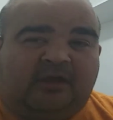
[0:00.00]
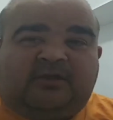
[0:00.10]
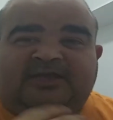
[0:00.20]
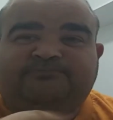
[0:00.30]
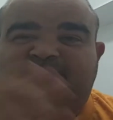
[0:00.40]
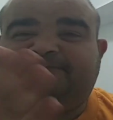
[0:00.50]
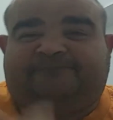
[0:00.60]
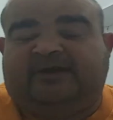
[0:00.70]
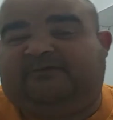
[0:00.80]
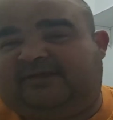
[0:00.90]
pretty
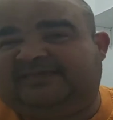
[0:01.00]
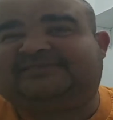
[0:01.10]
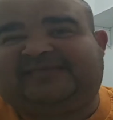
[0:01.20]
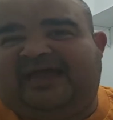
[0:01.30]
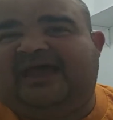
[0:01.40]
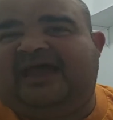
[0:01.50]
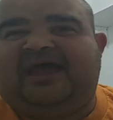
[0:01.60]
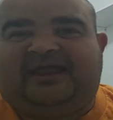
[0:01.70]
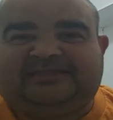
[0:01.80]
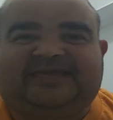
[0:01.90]
funny what he
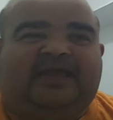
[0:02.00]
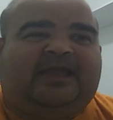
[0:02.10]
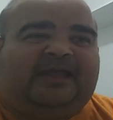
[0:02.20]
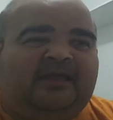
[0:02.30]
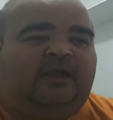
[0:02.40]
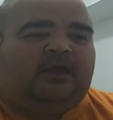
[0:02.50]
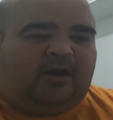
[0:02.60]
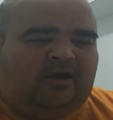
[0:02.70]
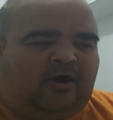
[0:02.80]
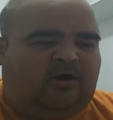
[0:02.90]
says. I'm
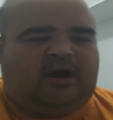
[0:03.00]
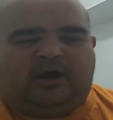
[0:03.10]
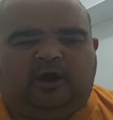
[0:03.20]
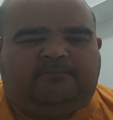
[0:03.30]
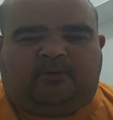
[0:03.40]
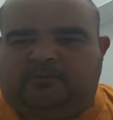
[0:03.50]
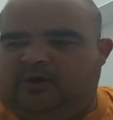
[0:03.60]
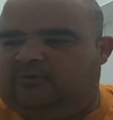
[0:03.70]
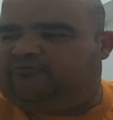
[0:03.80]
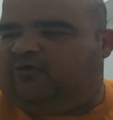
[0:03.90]

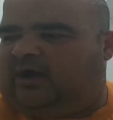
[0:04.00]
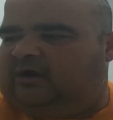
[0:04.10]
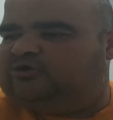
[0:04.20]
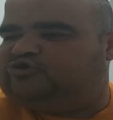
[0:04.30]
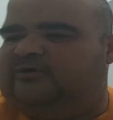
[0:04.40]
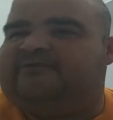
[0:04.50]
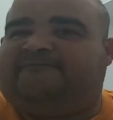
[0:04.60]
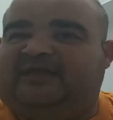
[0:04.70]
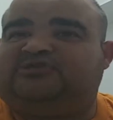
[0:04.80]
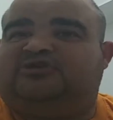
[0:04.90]
gonna join the
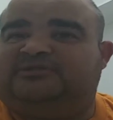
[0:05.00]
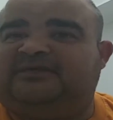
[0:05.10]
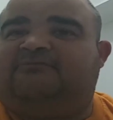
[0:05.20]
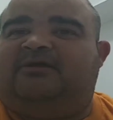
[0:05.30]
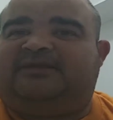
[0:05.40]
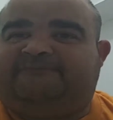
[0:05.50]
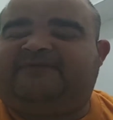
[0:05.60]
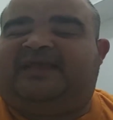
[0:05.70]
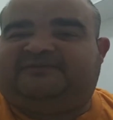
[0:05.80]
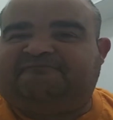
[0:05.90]
Avengers around
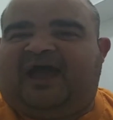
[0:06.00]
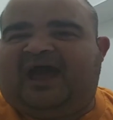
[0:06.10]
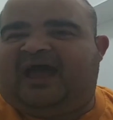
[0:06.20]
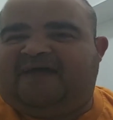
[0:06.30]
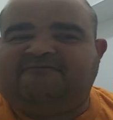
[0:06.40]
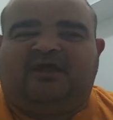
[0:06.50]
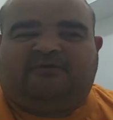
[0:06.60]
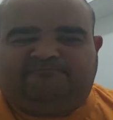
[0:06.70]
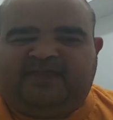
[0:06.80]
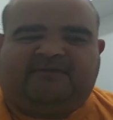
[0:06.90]
Phase 5.
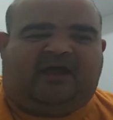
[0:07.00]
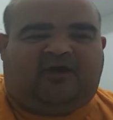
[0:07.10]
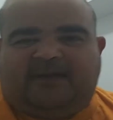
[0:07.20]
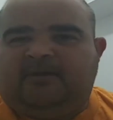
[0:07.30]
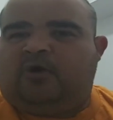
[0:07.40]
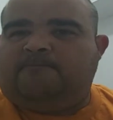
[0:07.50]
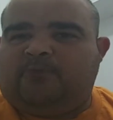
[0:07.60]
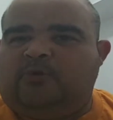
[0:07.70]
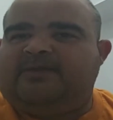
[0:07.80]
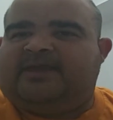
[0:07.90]
I'm gonna have my own
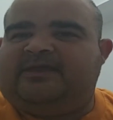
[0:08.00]
movie.